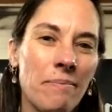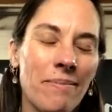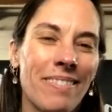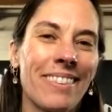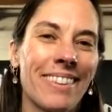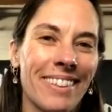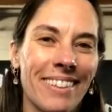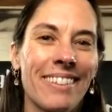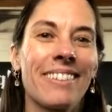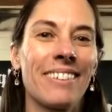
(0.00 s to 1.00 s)
we did
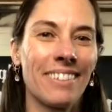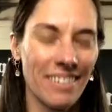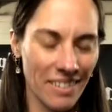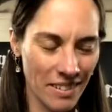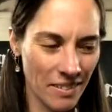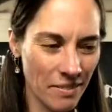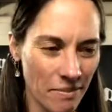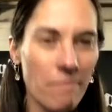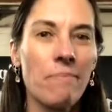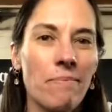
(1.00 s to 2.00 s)
an epic job
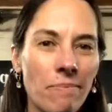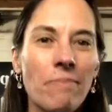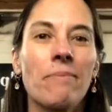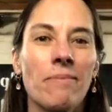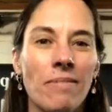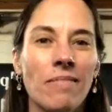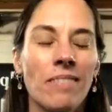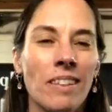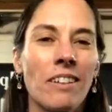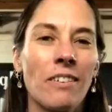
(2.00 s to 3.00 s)
on this, and I think
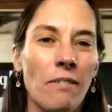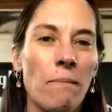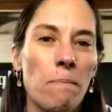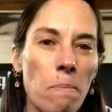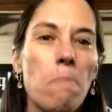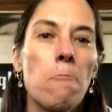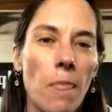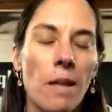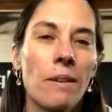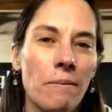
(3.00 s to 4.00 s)
it's gonna look
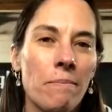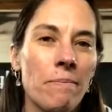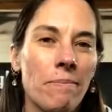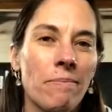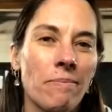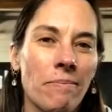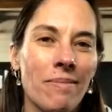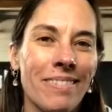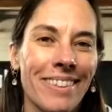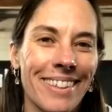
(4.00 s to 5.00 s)
beautiful
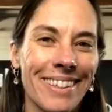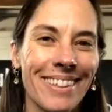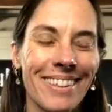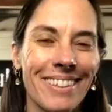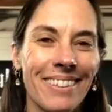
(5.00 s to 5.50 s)
in the trailer.